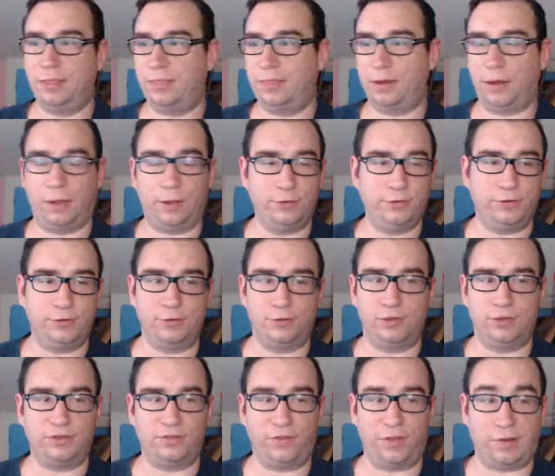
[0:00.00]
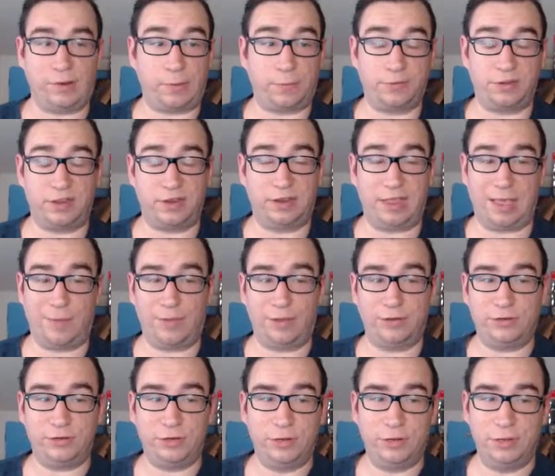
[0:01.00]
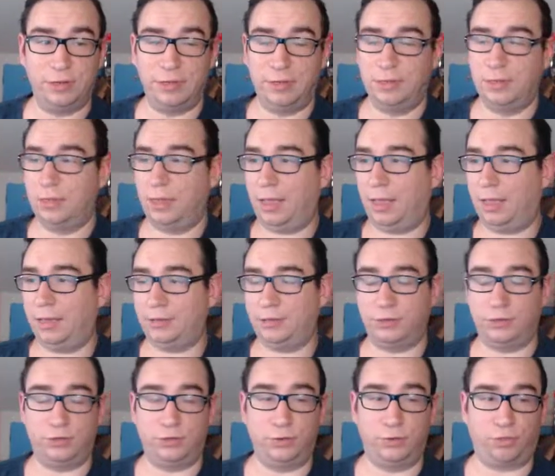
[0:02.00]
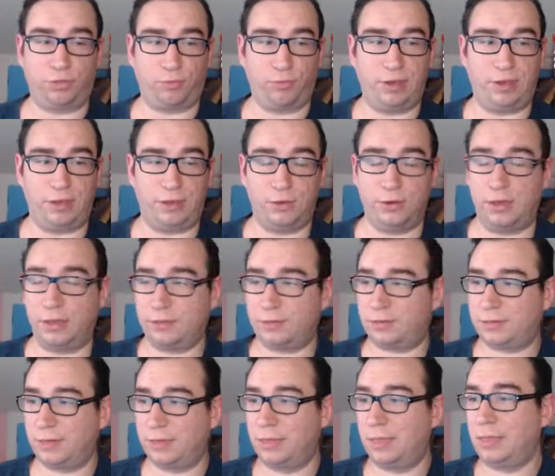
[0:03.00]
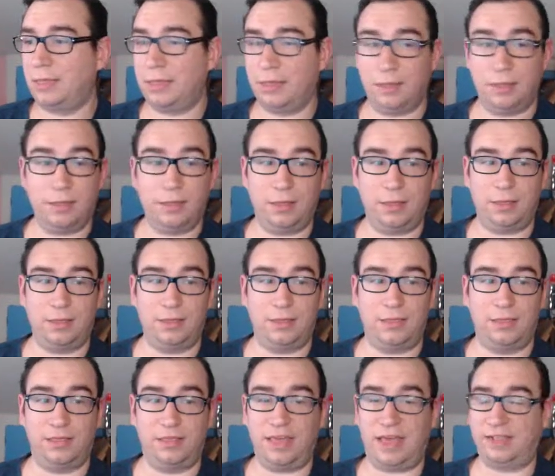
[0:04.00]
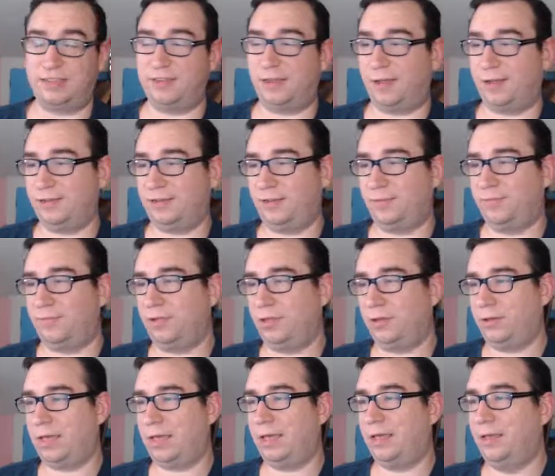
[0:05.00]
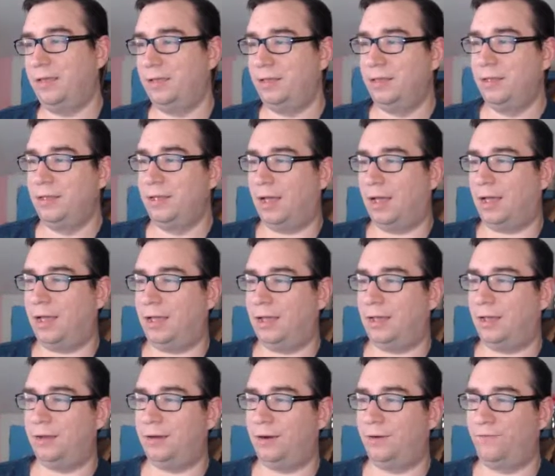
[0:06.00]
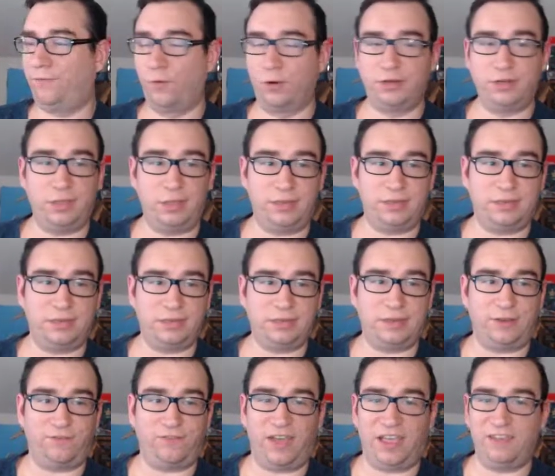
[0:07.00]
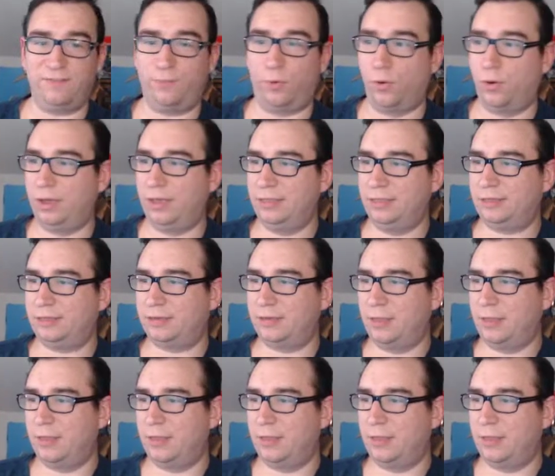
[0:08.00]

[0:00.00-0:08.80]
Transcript: that also does 50% damage to 2-3 units, that's awesome. Okay. Unfortunately, he's 65 points,